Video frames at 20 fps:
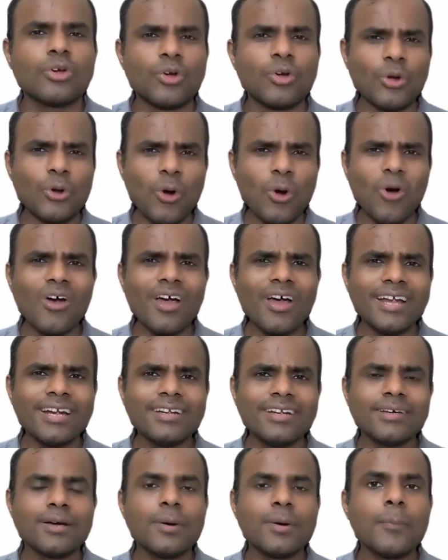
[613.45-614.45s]
Go
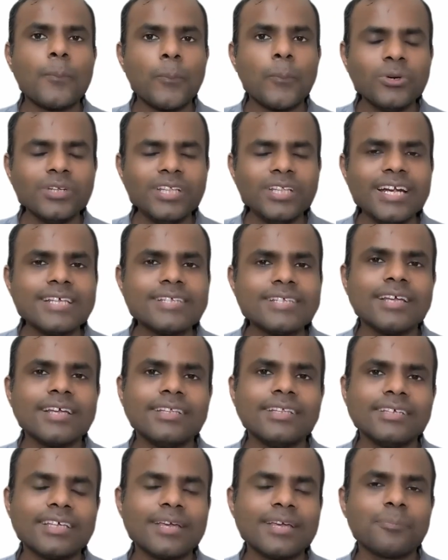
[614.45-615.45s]
ahead, put the design
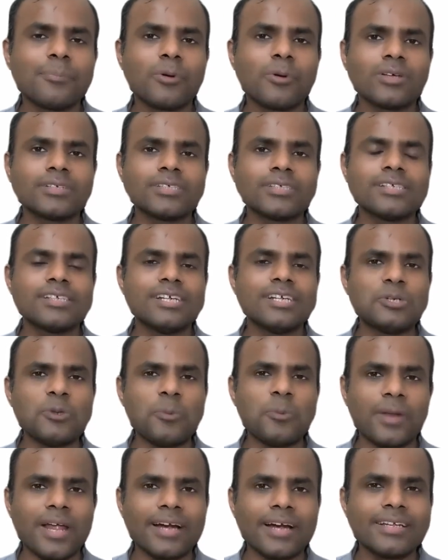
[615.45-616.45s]
thinking process into
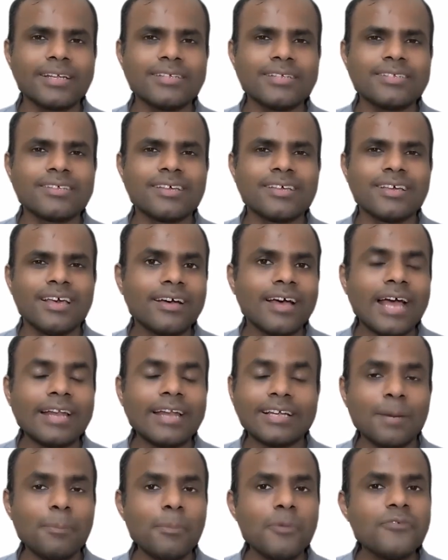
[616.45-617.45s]
practice
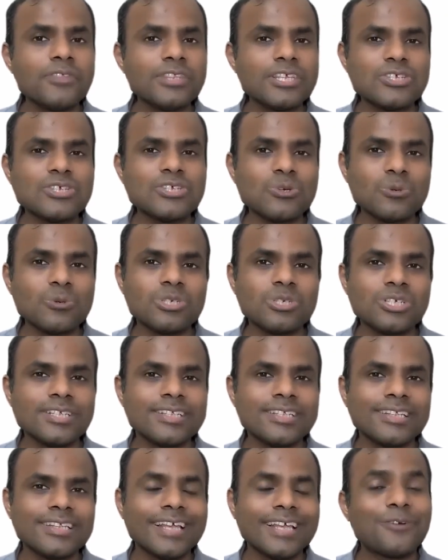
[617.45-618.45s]
and come up with a
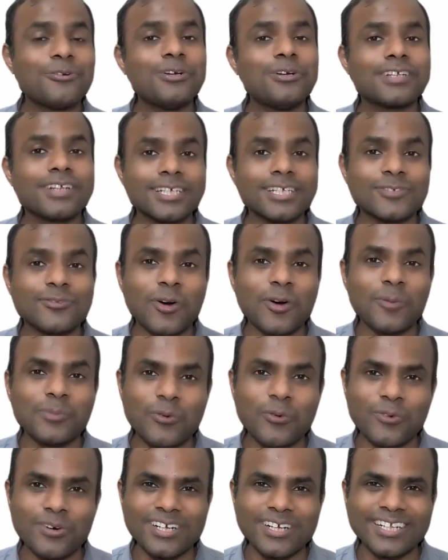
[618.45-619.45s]
solution that will transform
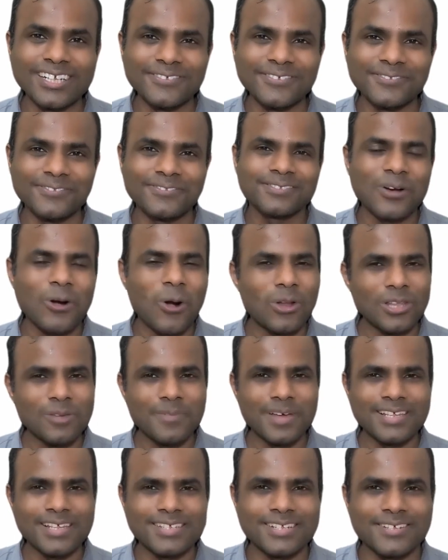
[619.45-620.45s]
the world. All the
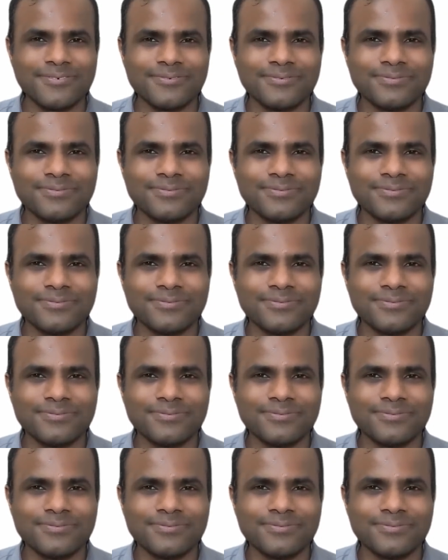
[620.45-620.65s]
best.